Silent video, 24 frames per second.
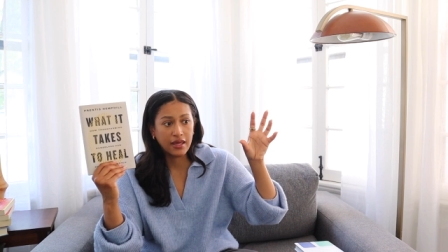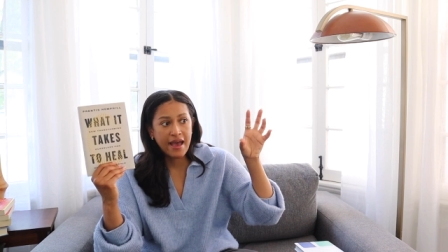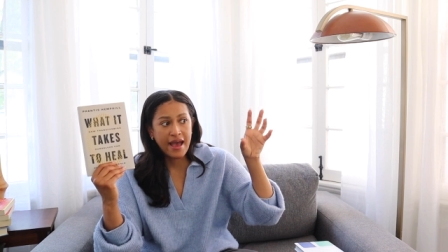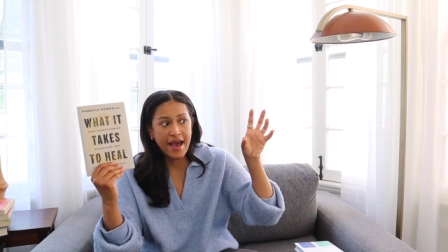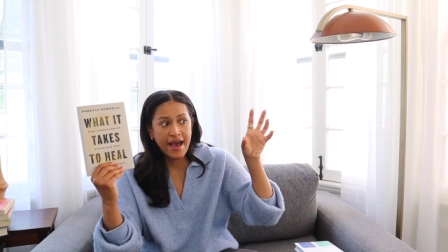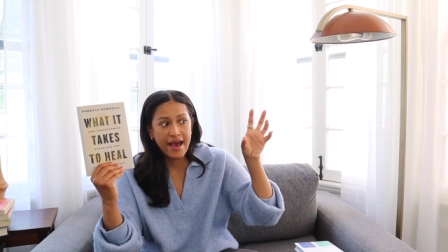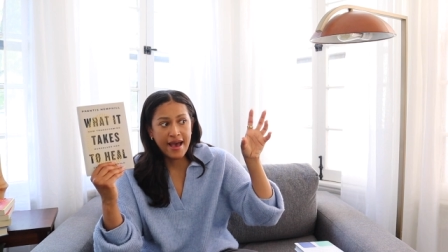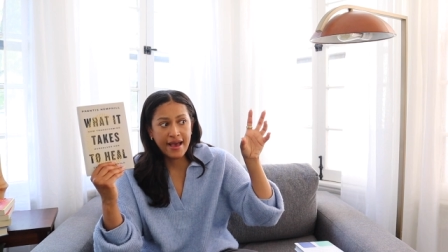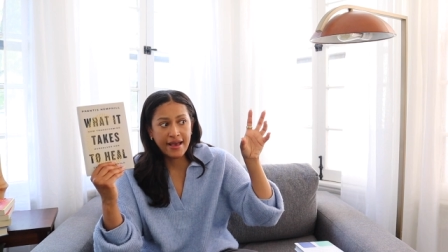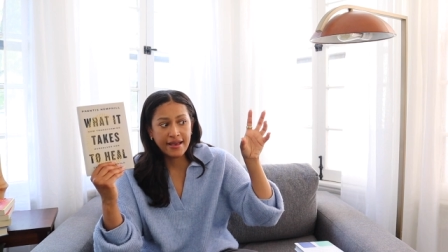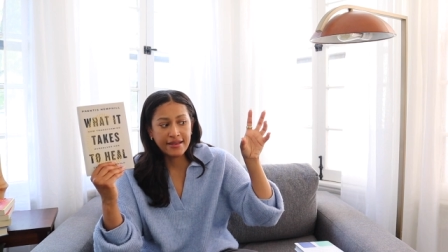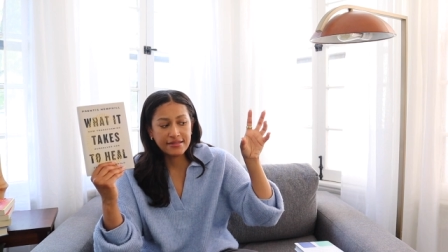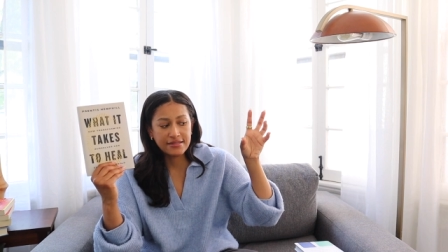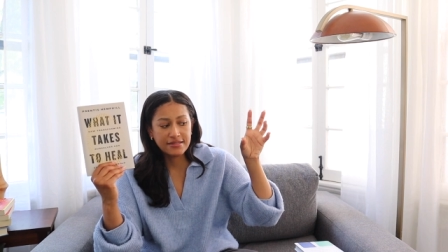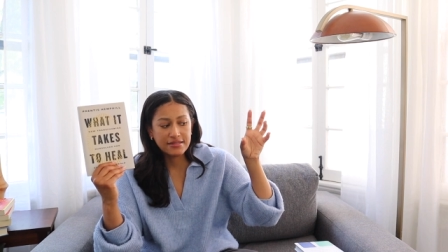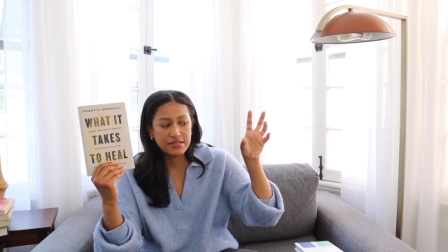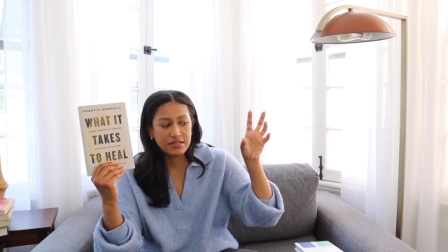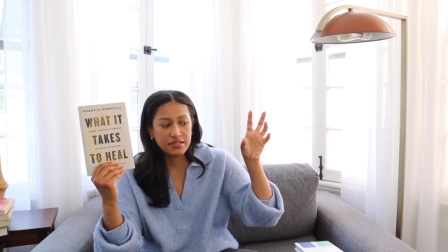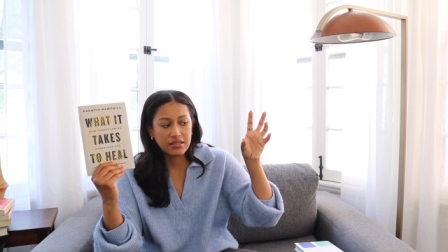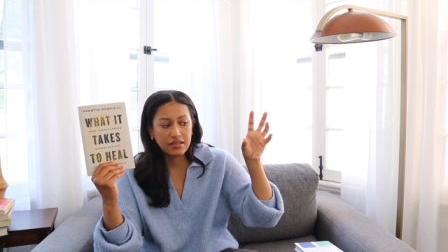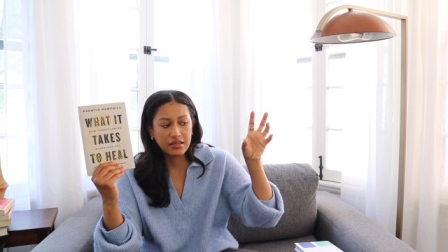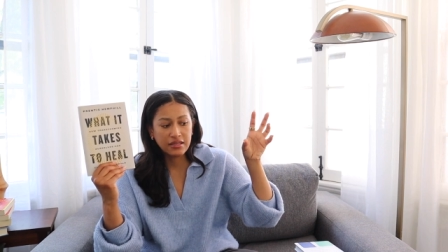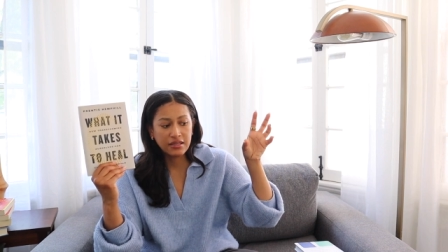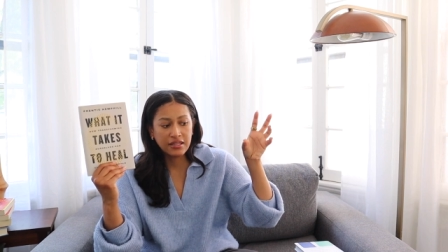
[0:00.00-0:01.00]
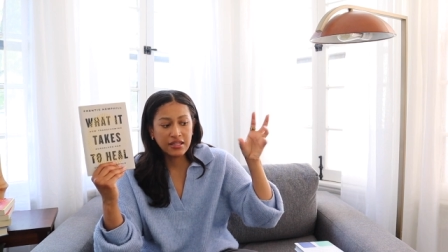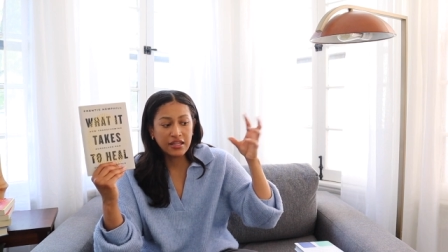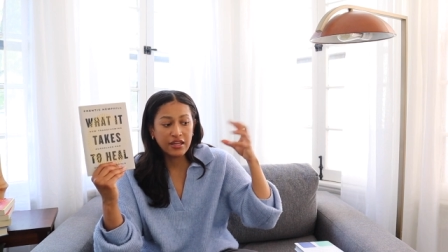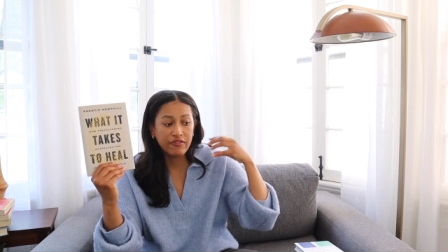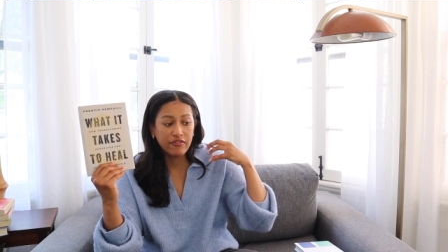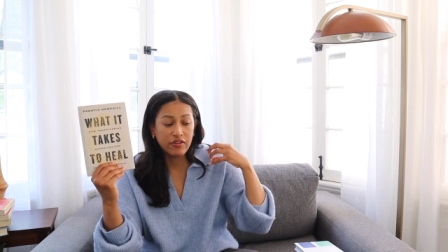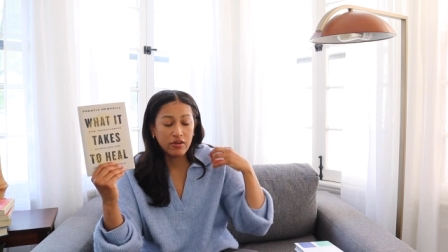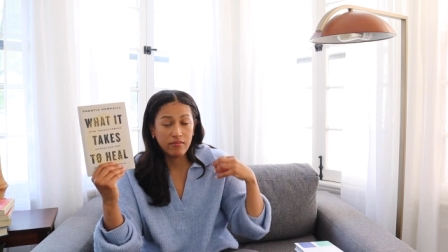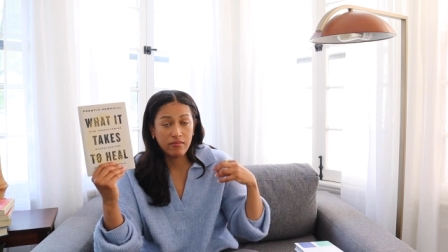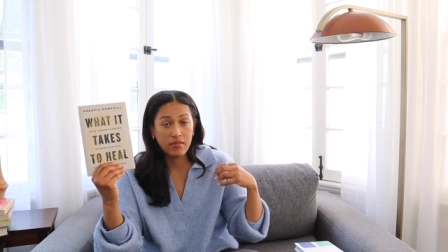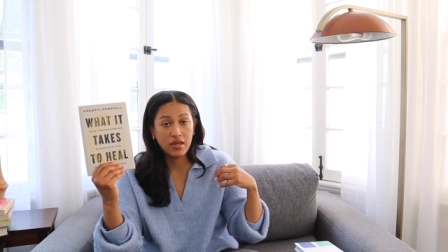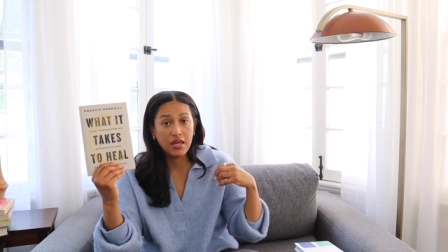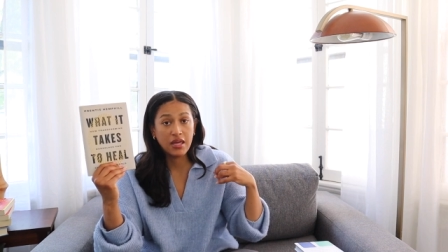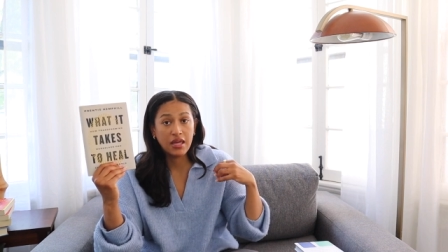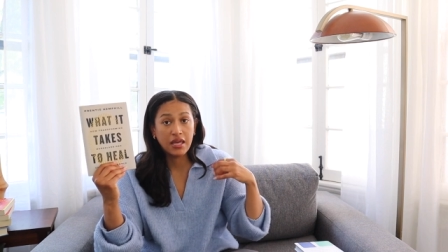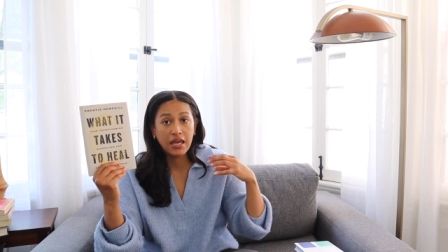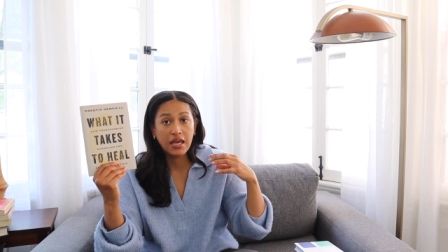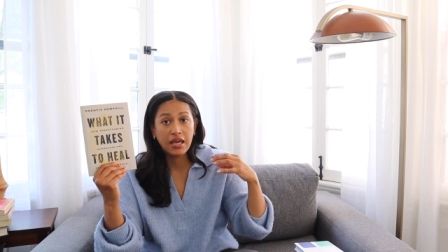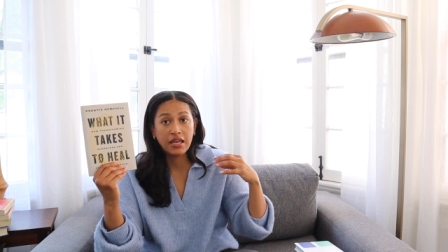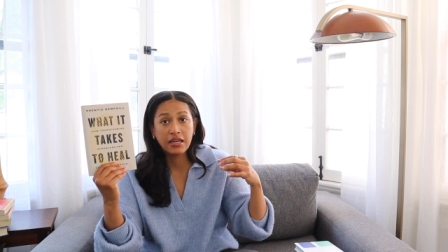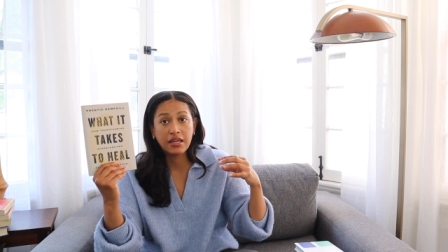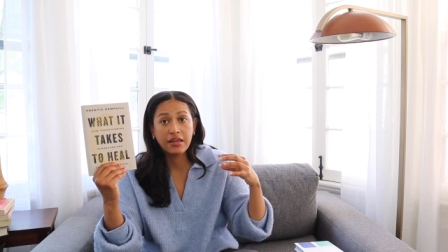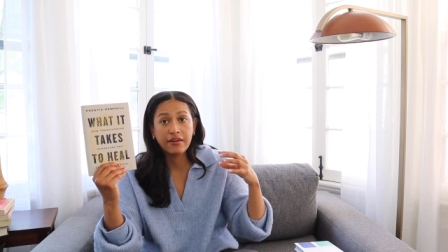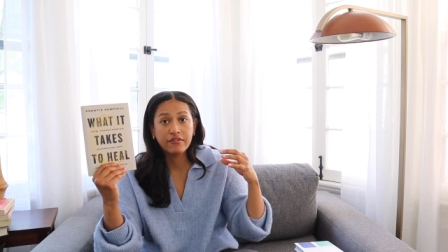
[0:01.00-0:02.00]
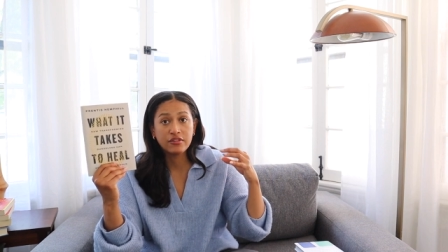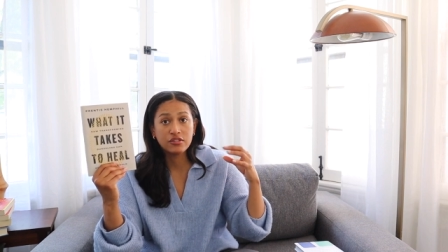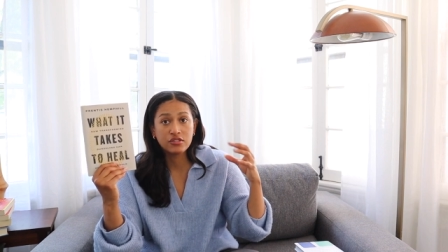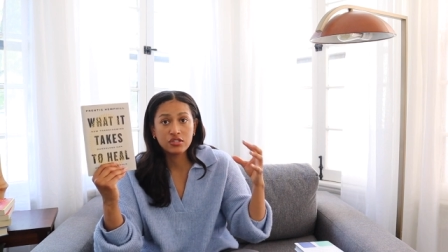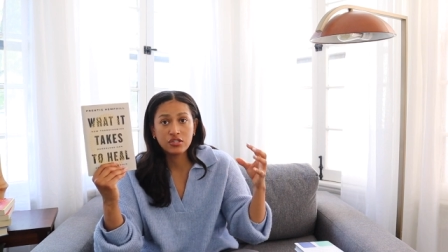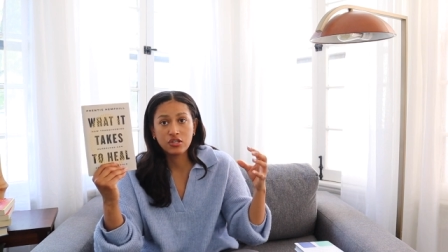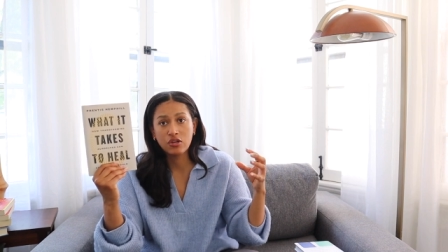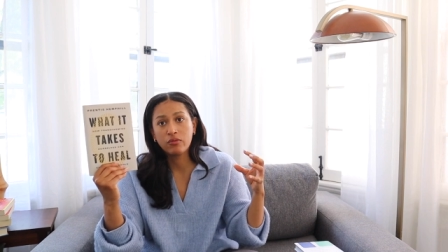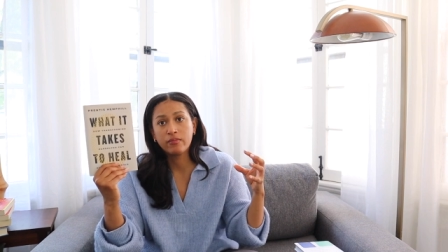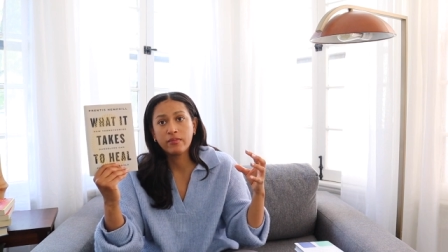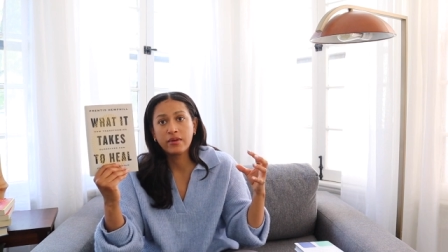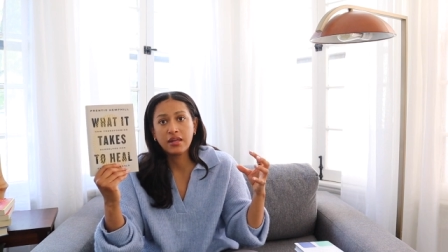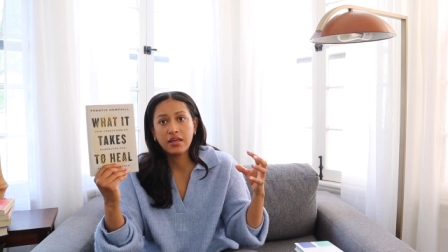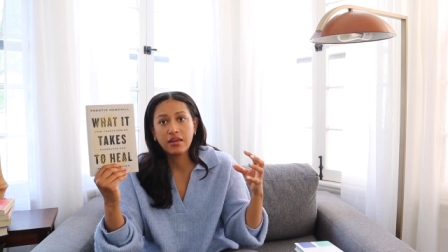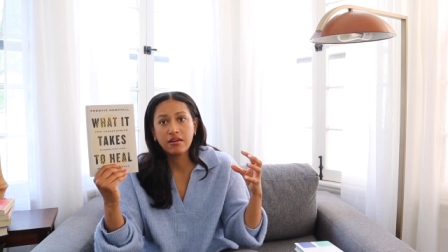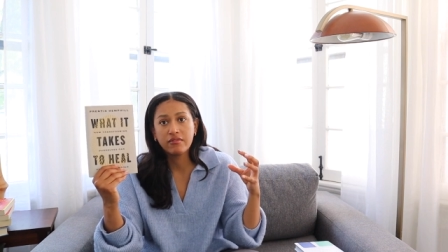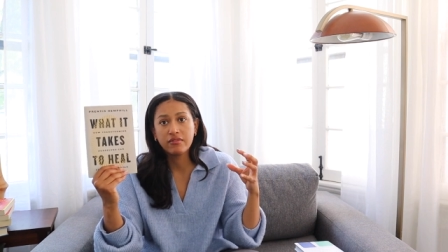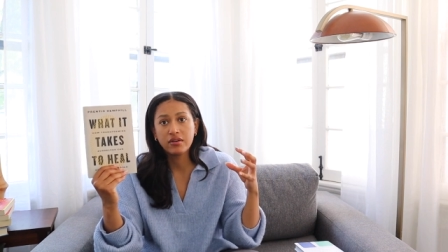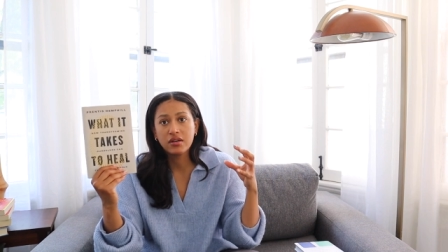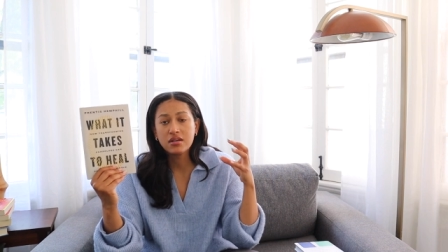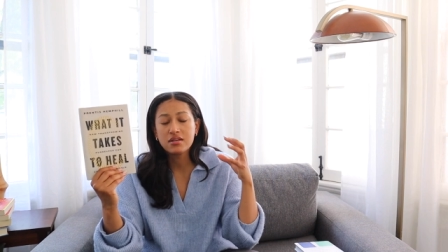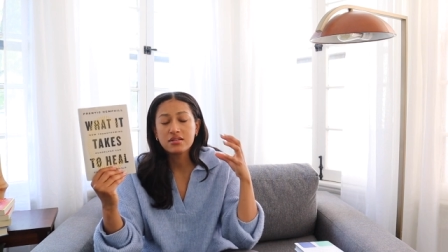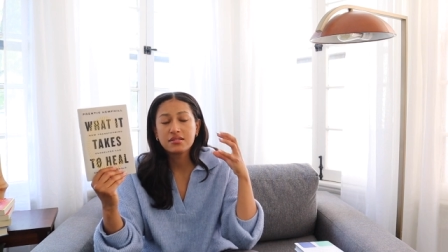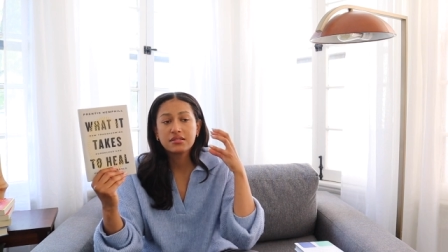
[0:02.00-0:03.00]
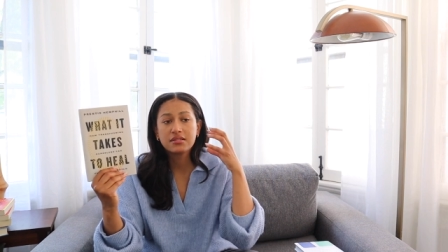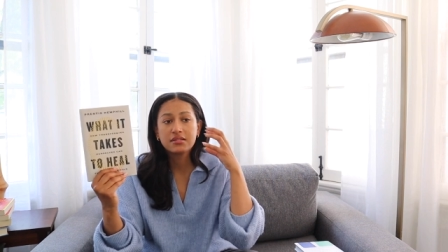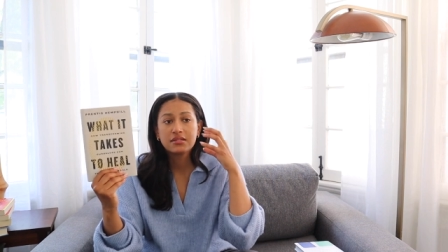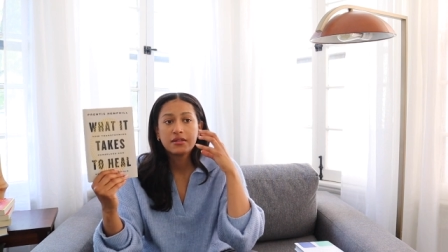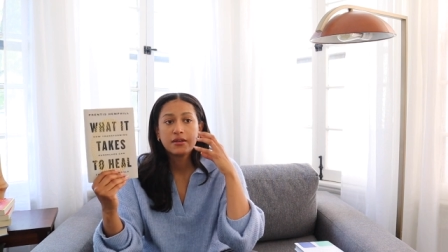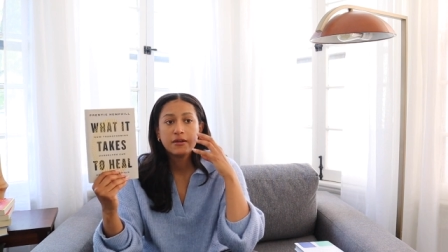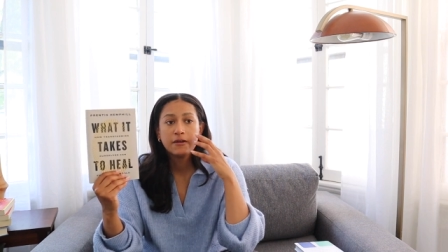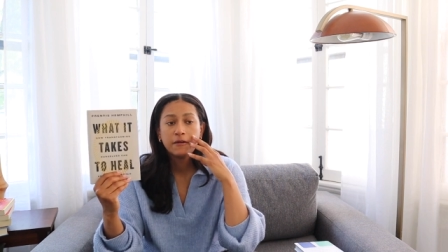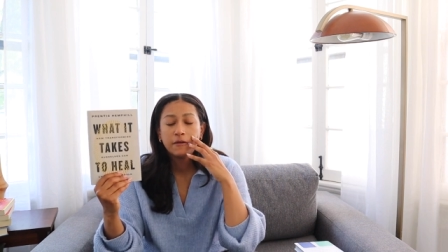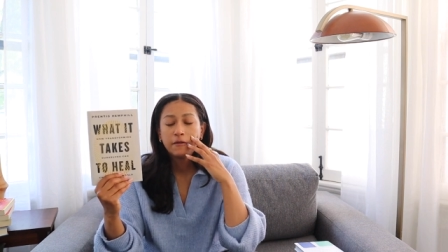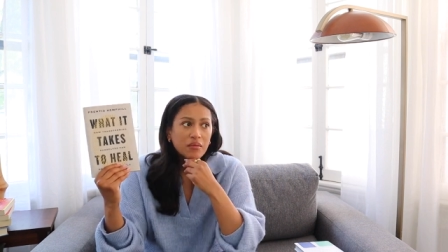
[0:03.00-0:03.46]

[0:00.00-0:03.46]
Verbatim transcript: has given me and given so many of us.